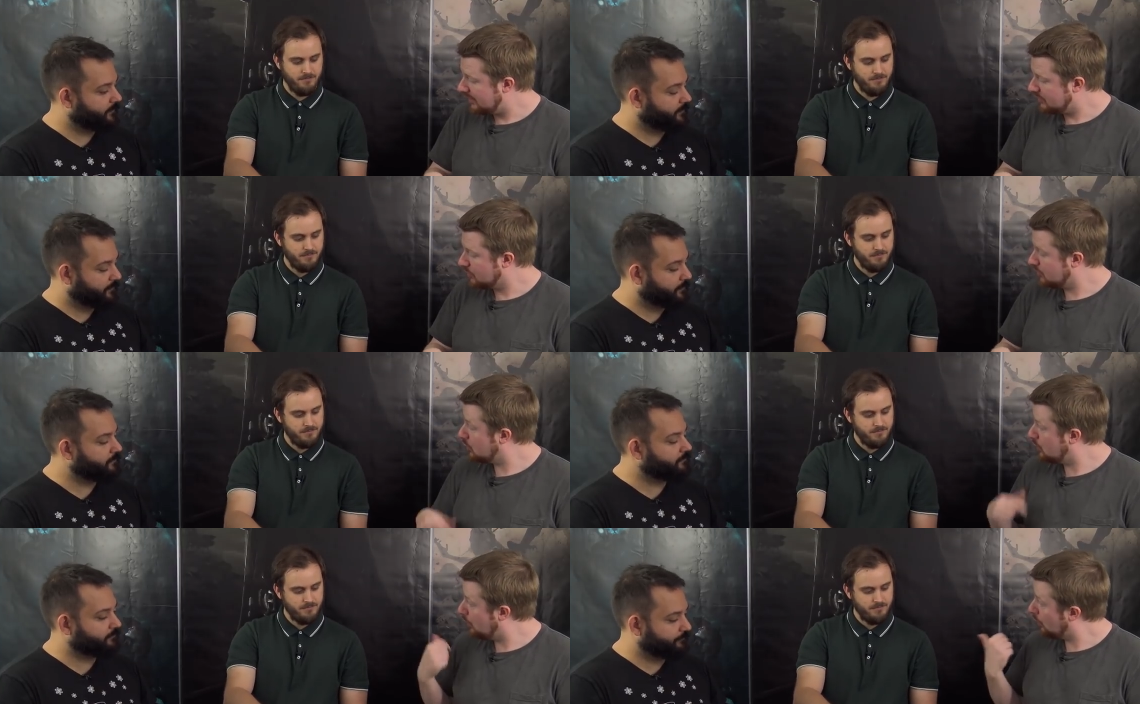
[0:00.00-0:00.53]
Speaker 1: so
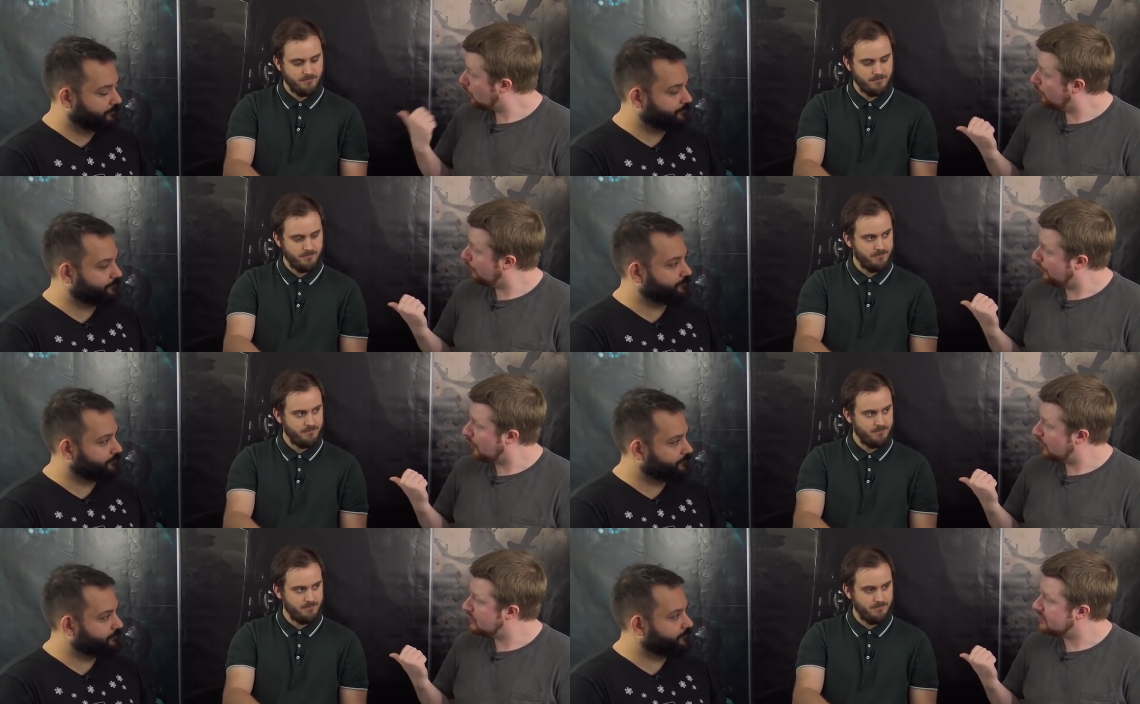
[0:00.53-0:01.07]
do you want to go
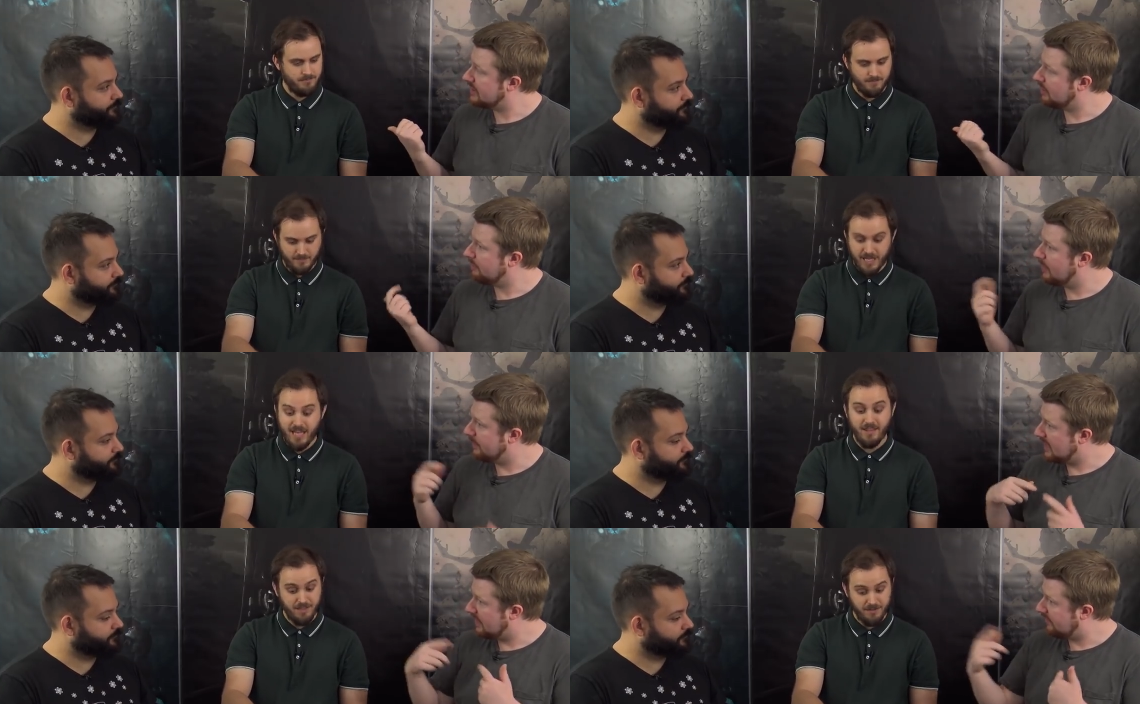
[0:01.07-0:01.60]
first, Dale? Maybe
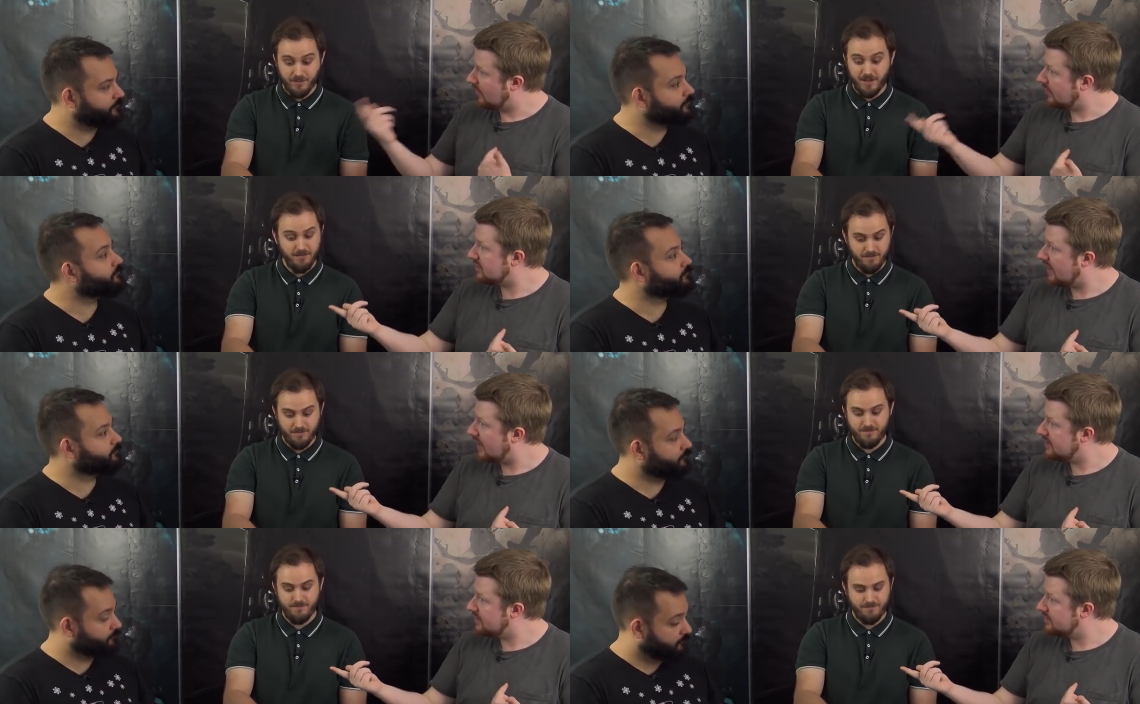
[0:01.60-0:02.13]
yeah, give fine. us
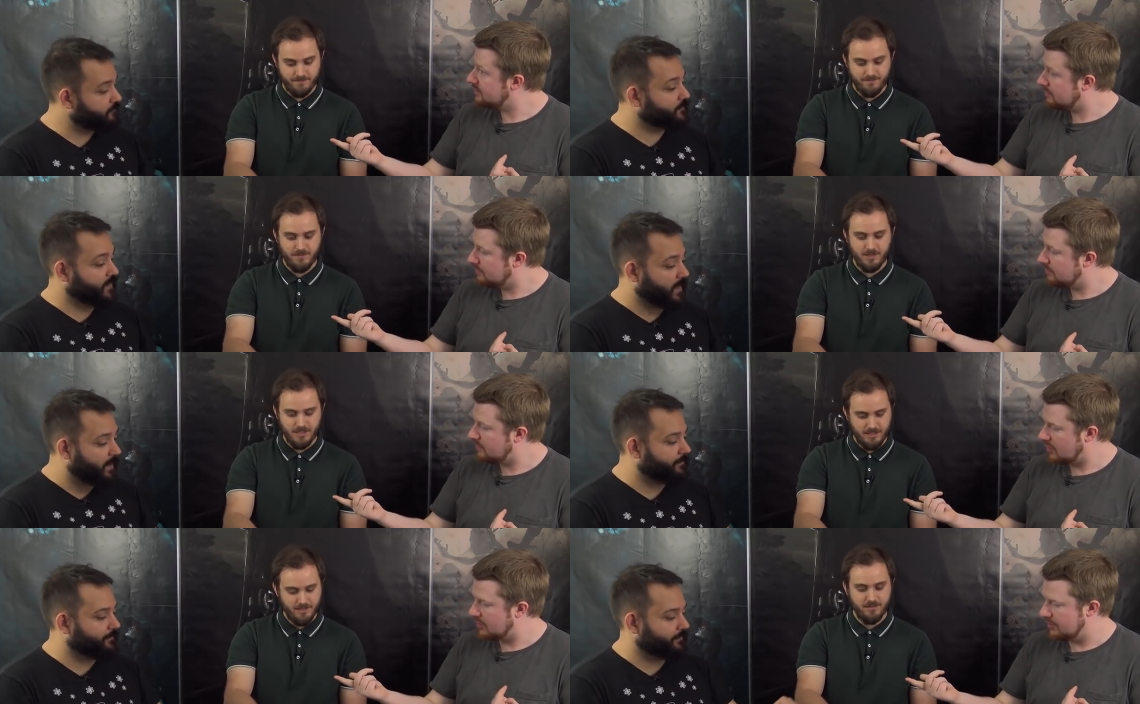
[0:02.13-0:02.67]
dice
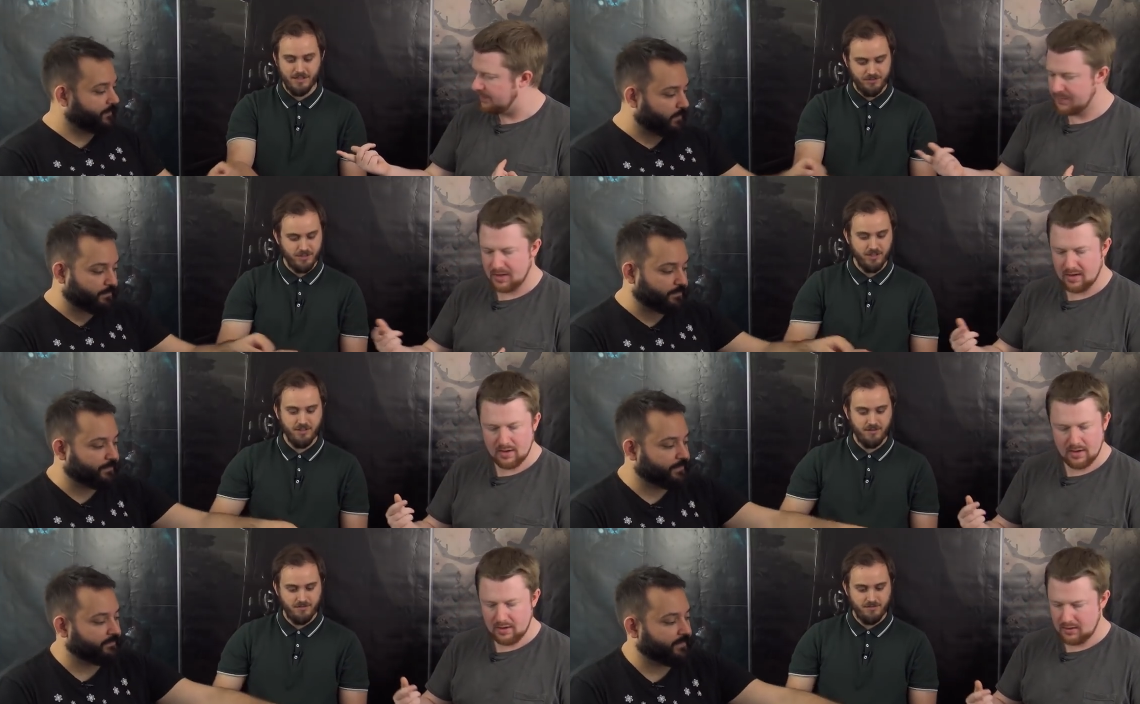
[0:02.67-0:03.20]
yeah, That's that
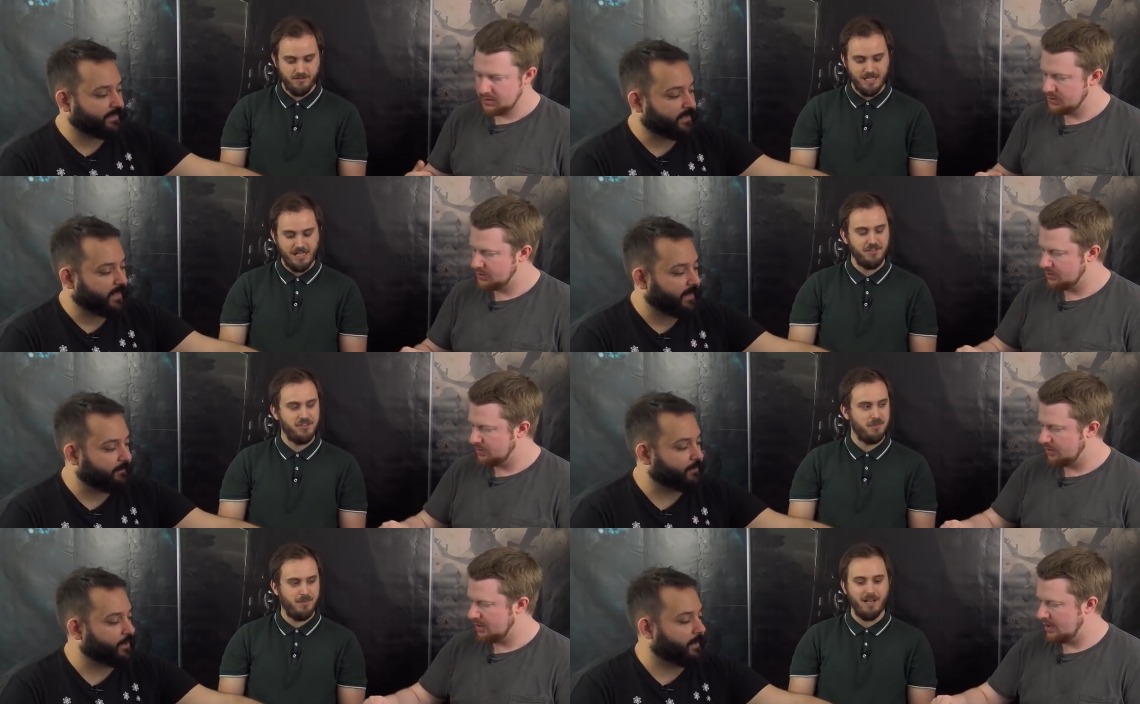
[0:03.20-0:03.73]
would good. be great. So
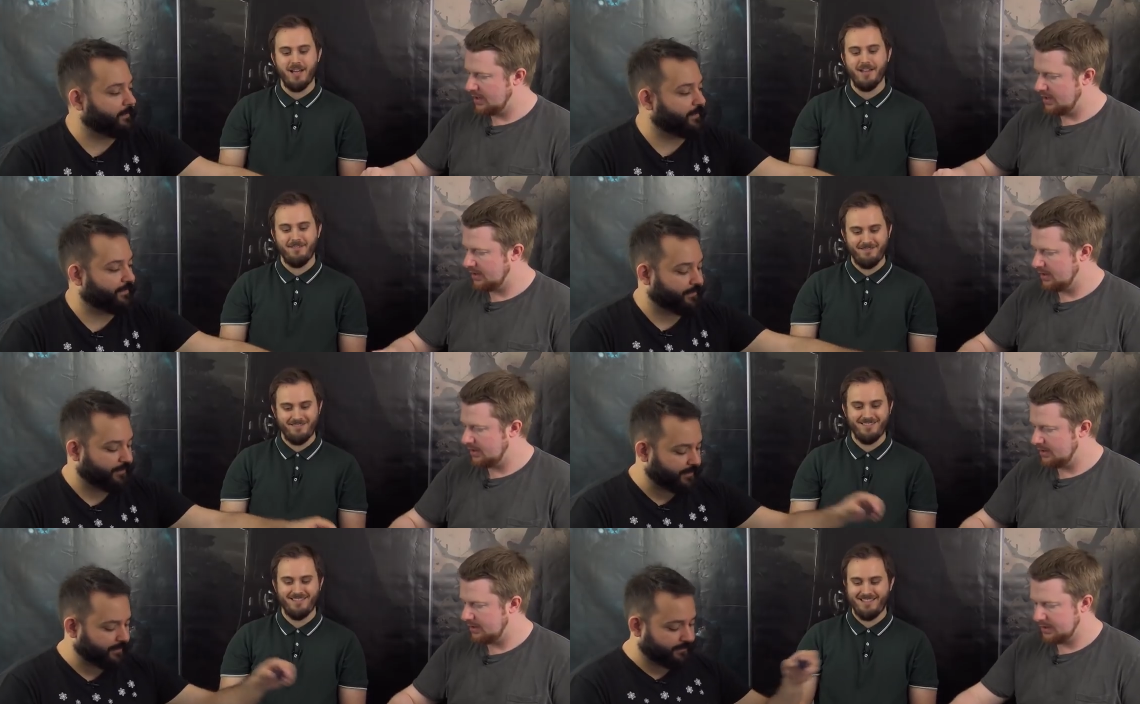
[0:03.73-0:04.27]
I'm going to be
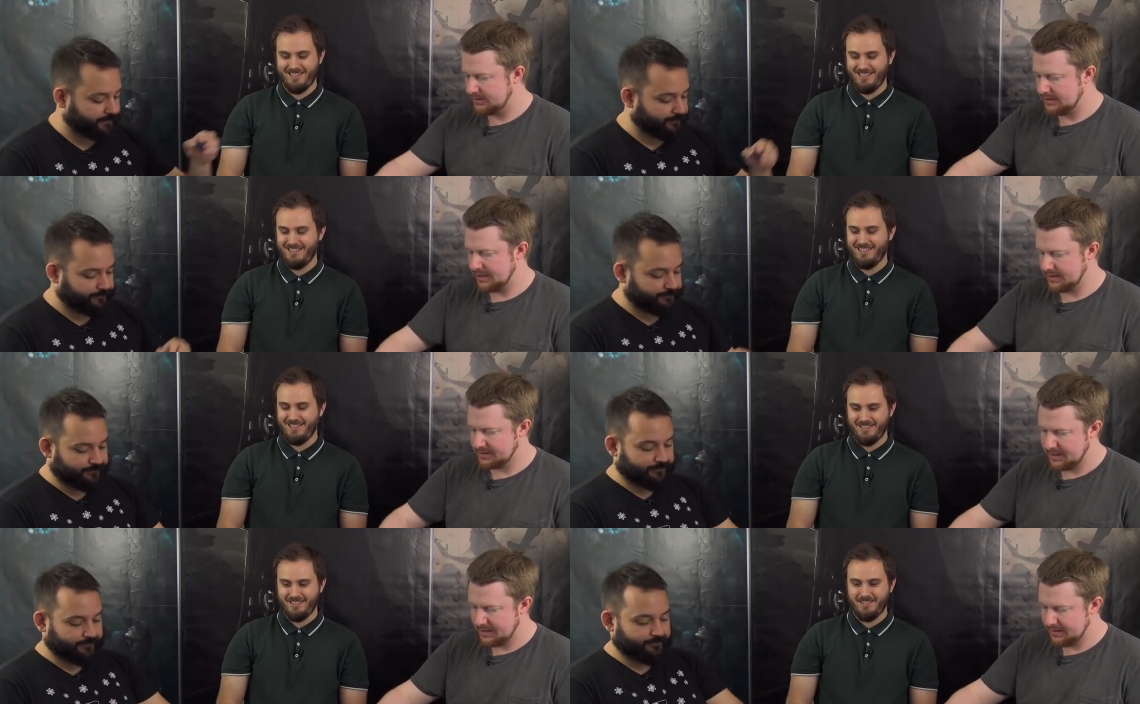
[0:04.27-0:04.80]
third. I'll take
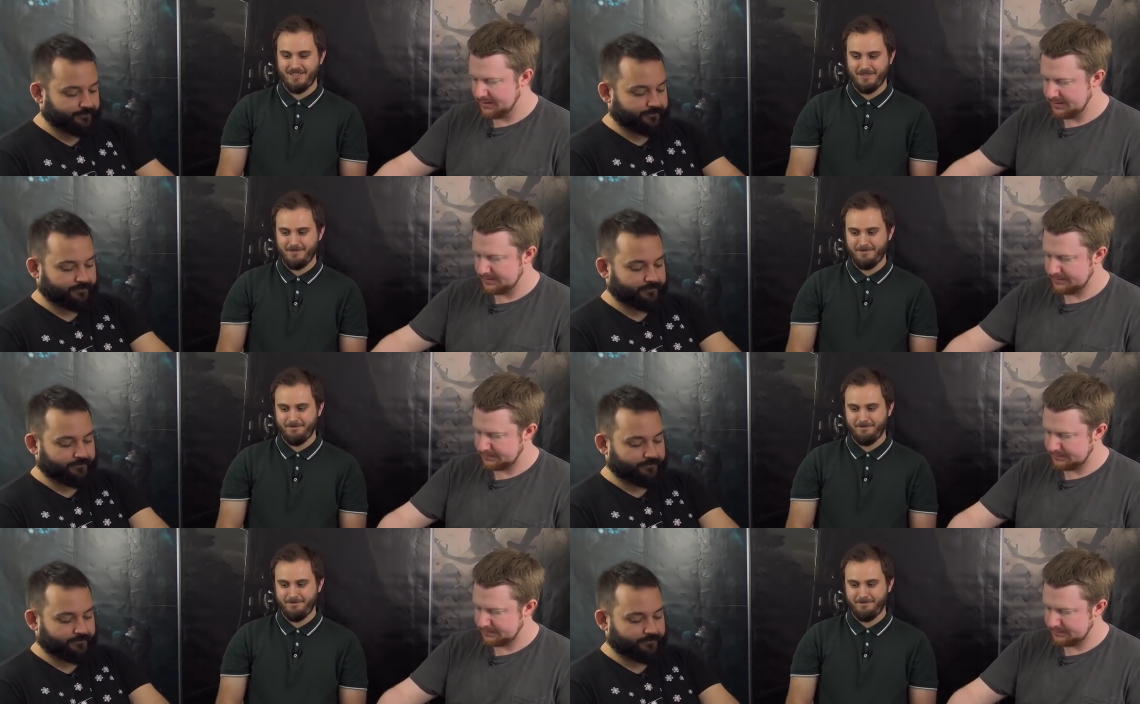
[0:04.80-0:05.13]
second.